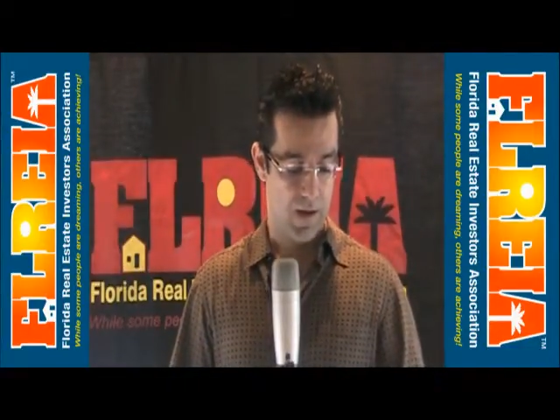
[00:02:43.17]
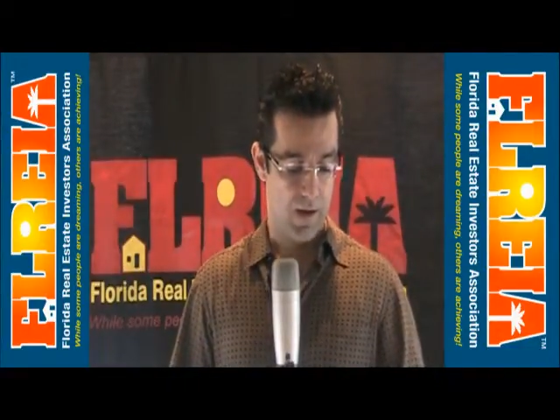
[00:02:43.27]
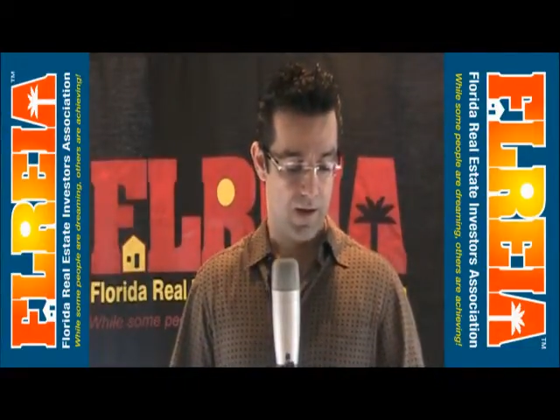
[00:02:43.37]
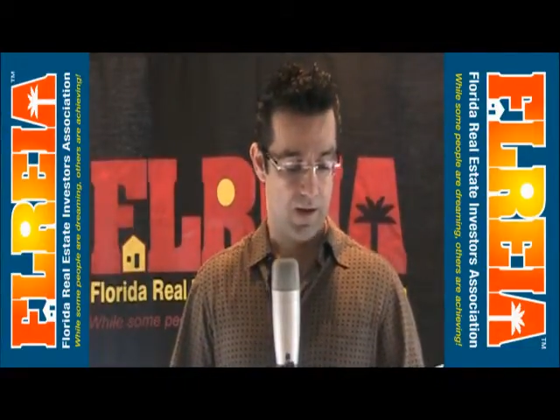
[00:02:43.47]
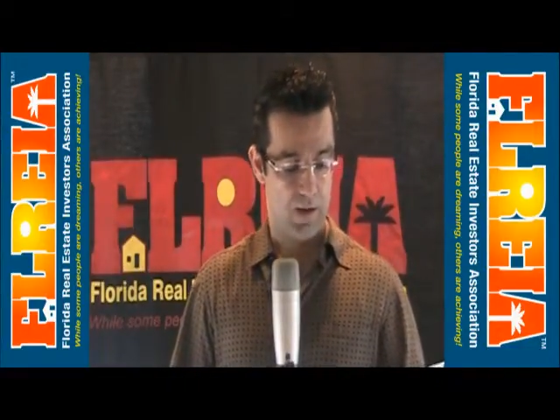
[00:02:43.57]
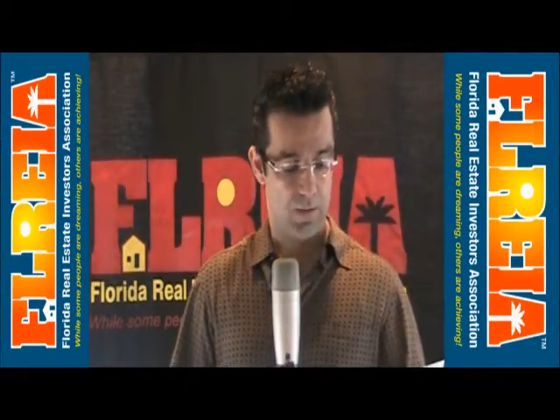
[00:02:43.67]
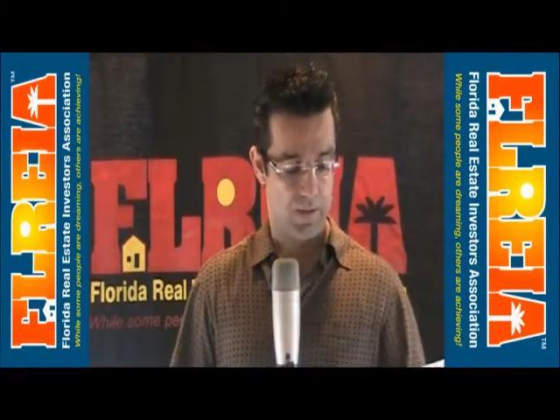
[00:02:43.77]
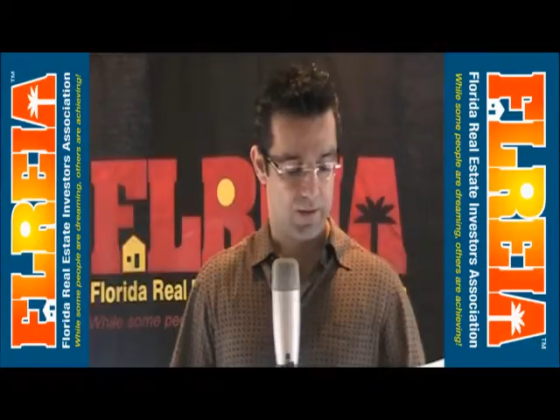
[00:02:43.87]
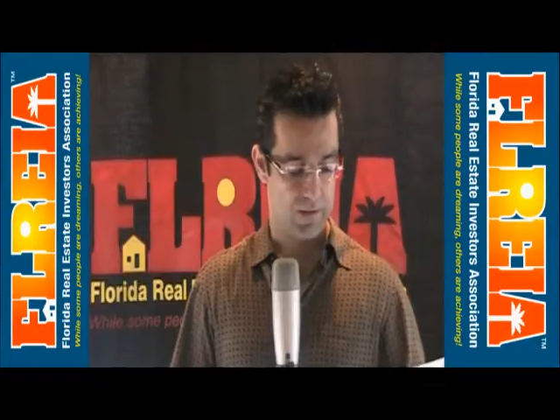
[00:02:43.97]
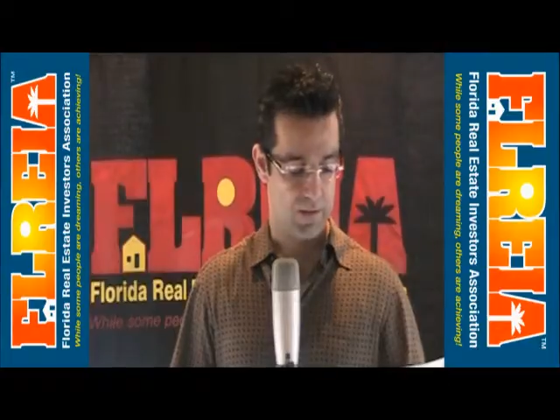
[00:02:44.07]
Uh,
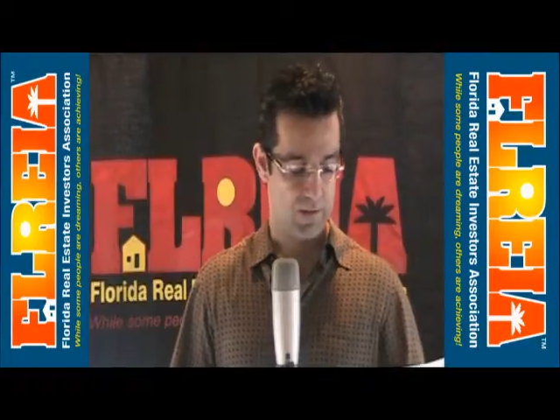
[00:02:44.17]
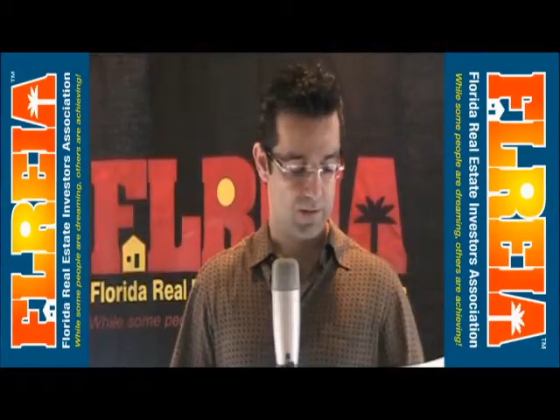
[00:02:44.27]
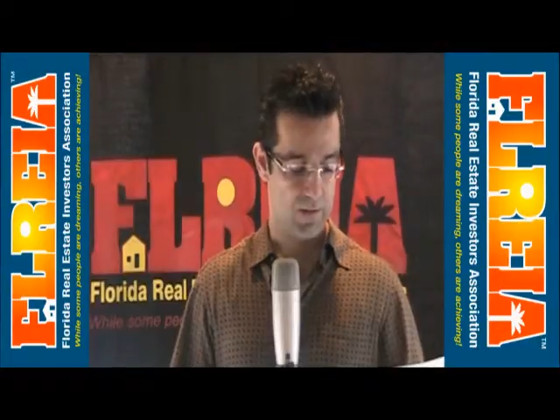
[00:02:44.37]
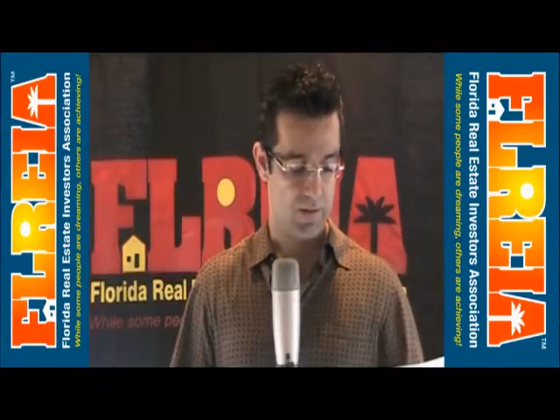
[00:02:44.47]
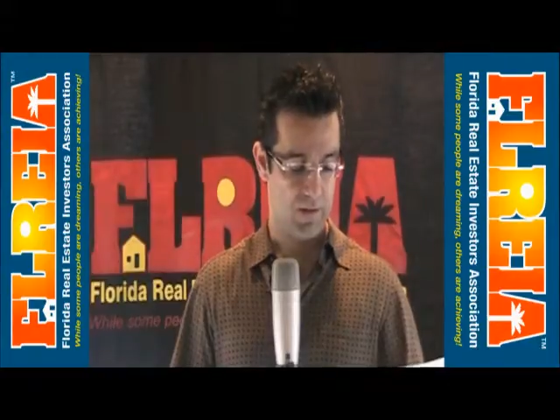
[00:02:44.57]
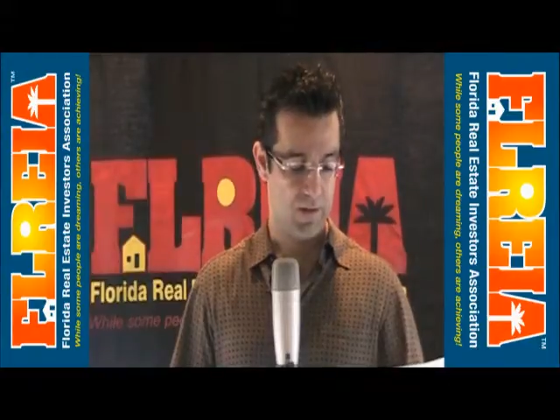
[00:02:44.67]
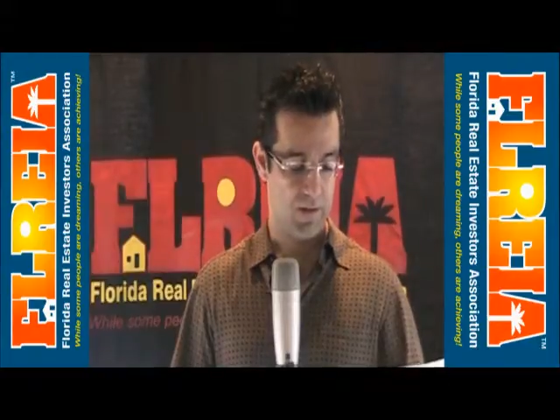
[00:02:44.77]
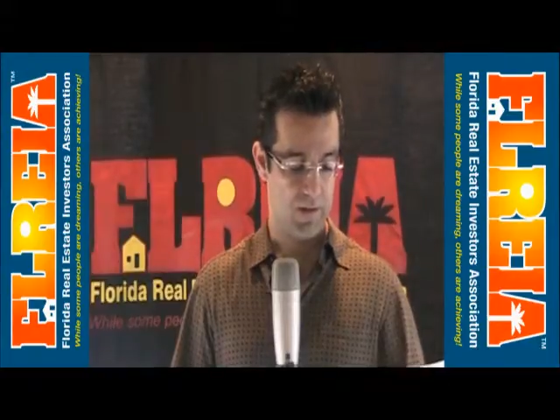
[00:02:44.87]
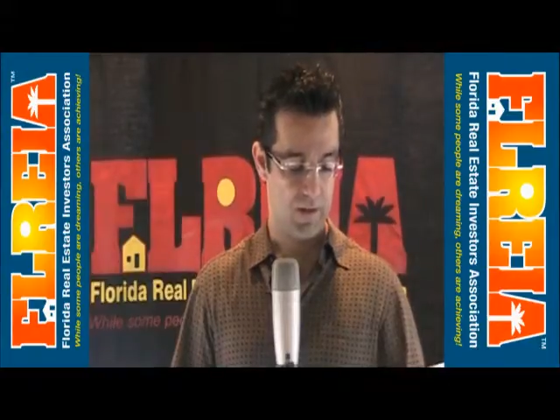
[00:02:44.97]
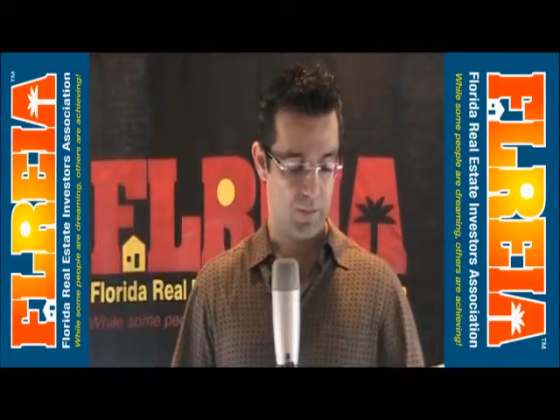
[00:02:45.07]
what else is the
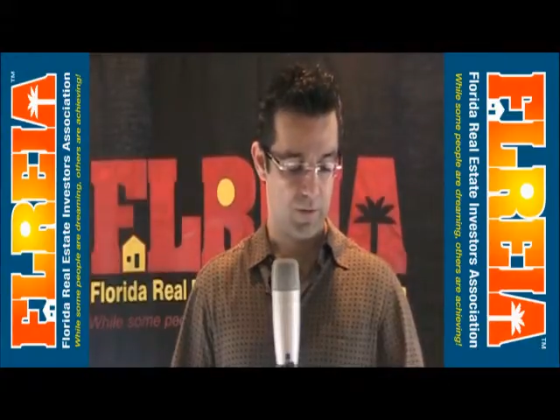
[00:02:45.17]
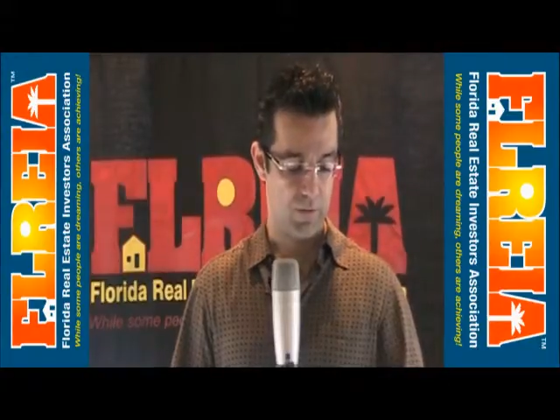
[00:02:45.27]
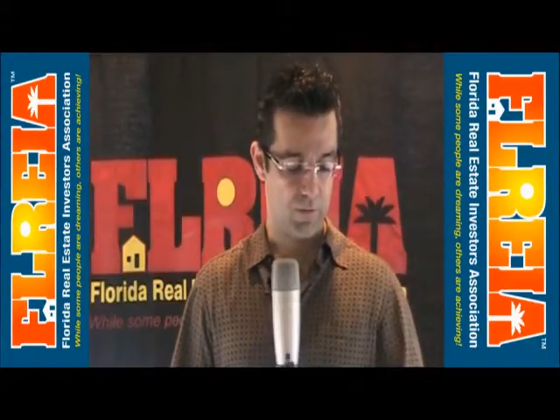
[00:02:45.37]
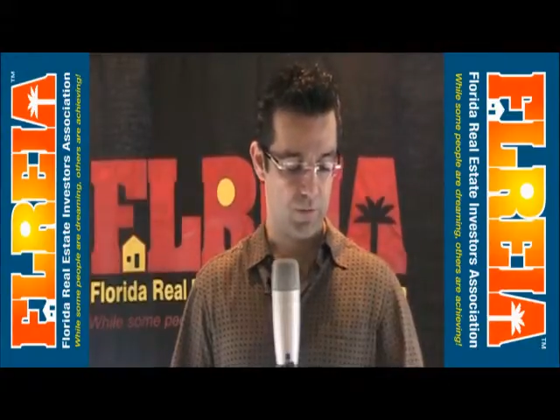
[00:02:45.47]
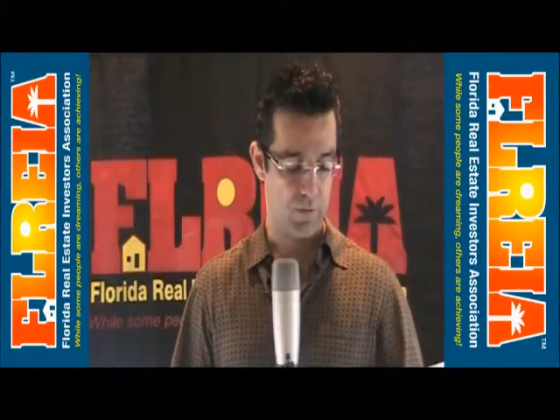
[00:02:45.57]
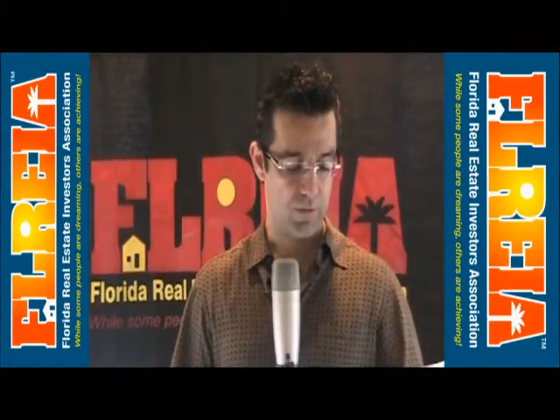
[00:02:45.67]
Daily Business Review?